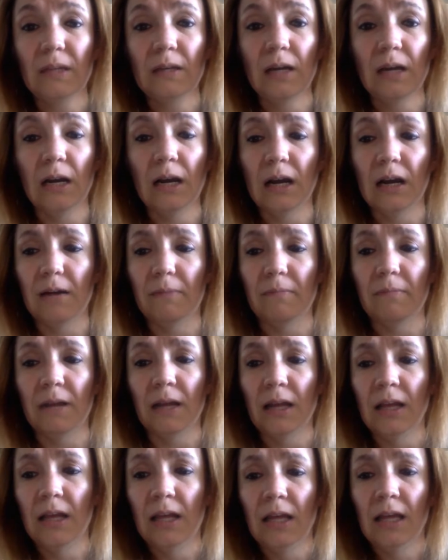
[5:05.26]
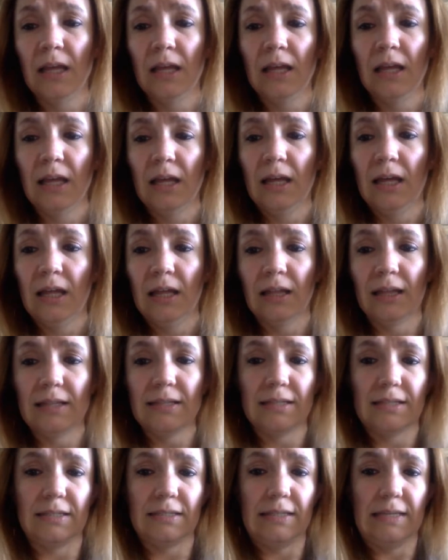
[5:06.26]

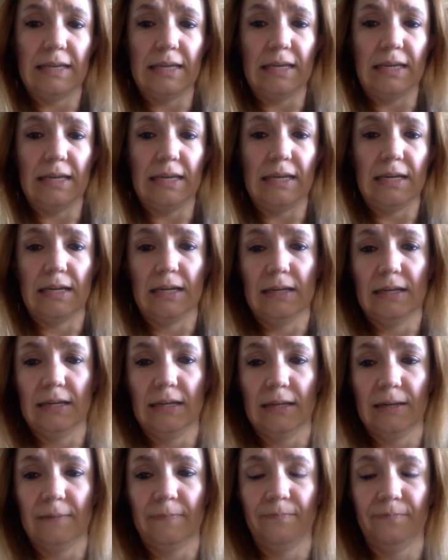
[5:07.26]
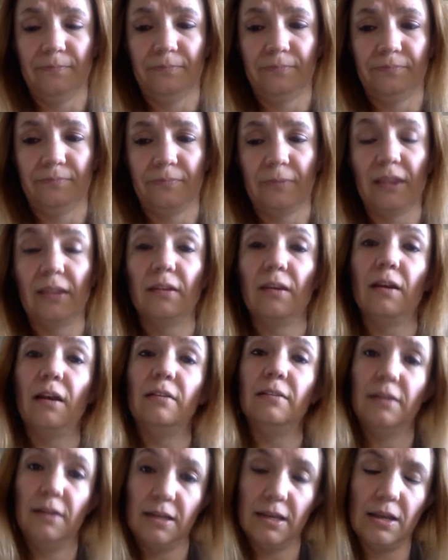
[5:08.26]
Let's see.
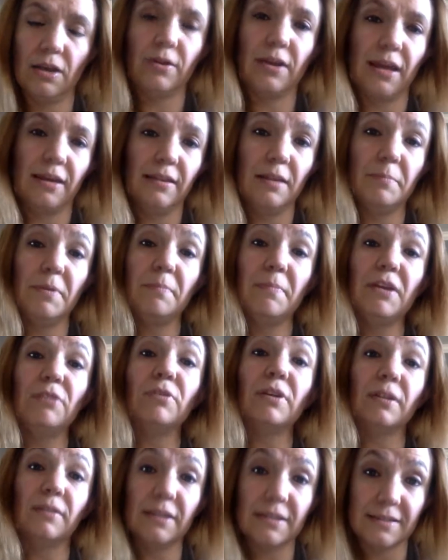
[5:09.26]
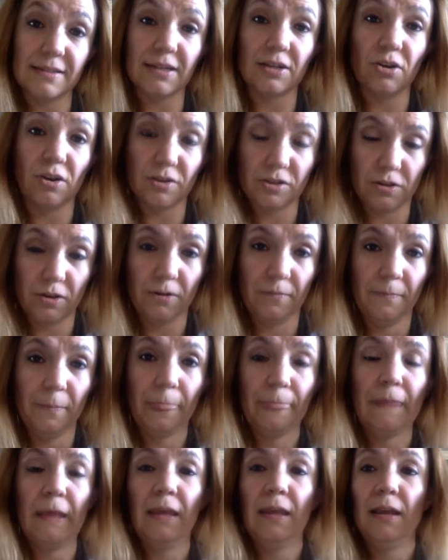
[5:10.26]
Okay, let me be realistic also.
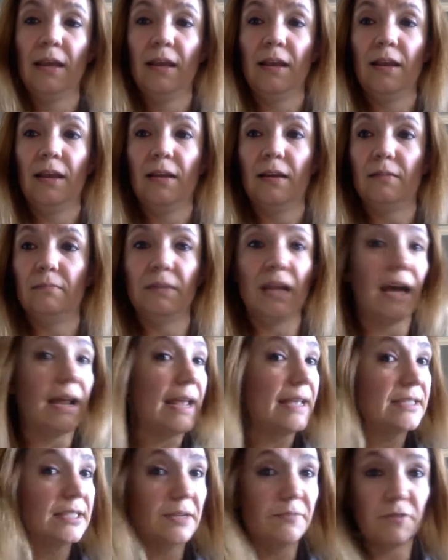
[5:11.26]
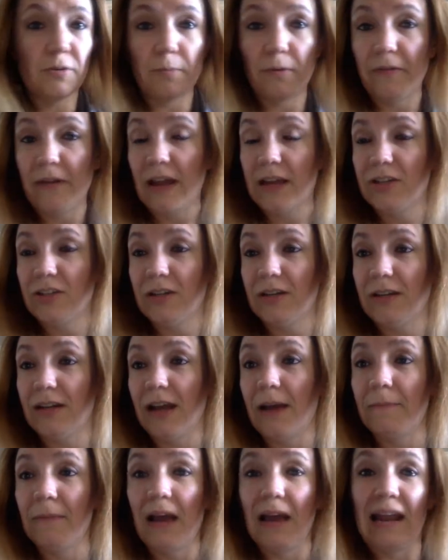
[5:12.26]
Not asking for perfection, and
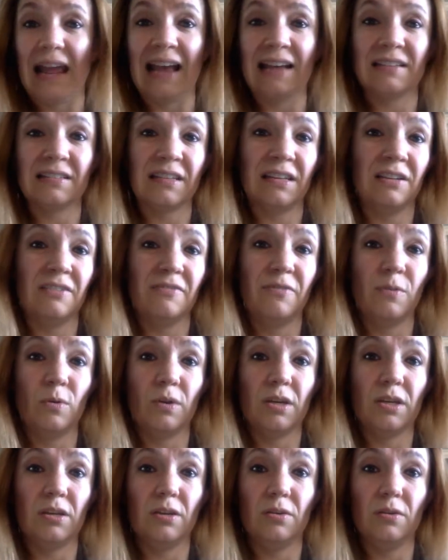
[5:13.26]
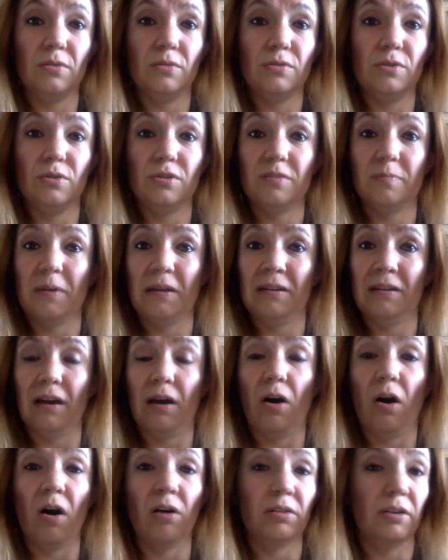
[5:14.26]
I'm not asking for you to spend
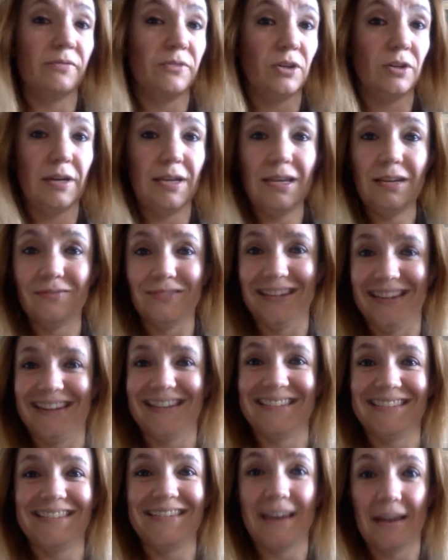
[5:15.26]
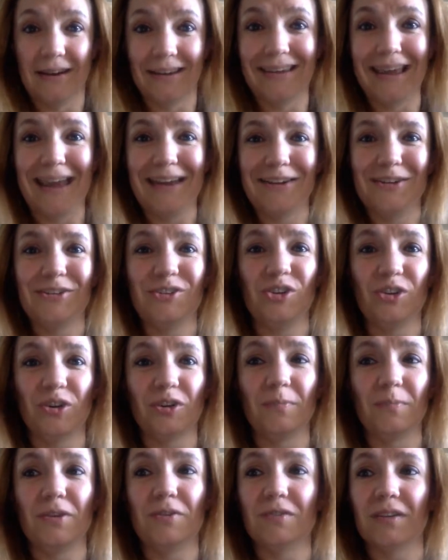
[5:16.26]
all of your evenings dedicated to
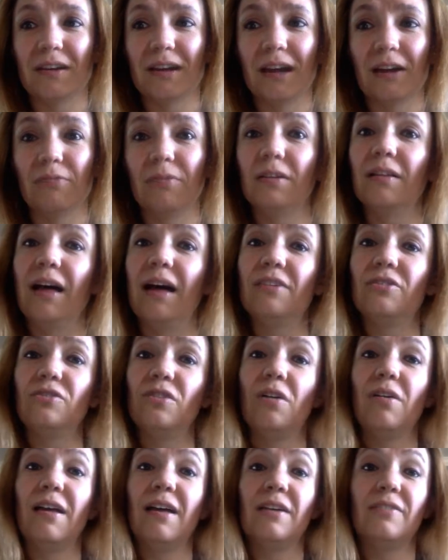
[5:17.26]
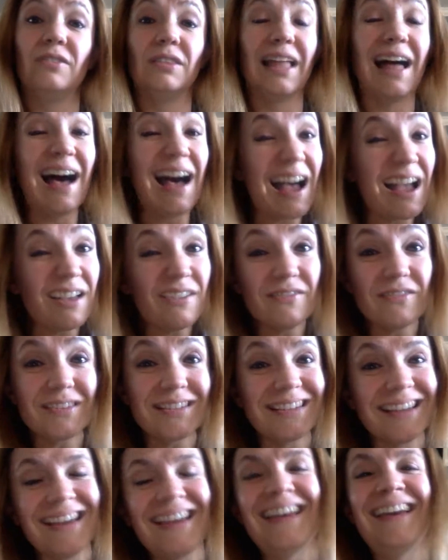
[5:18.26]
your music. I realize y'all have
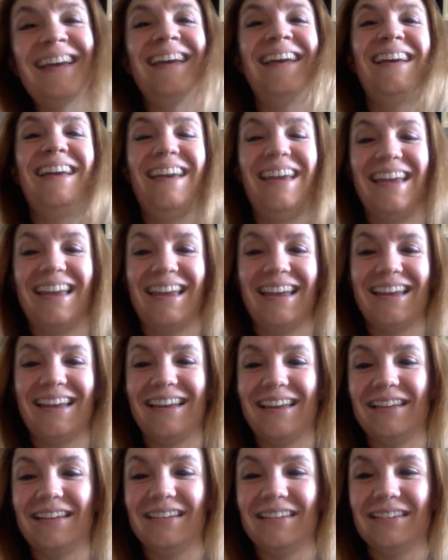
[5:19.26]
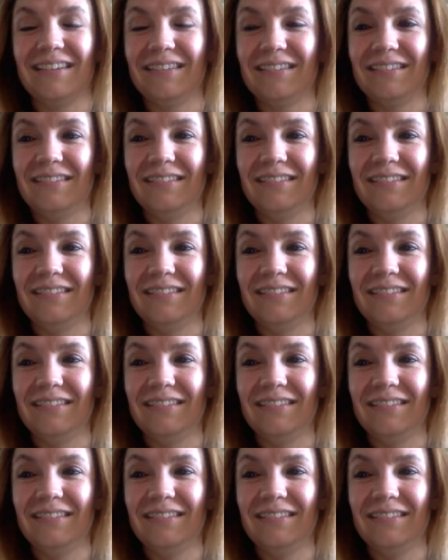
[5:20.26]
lives, and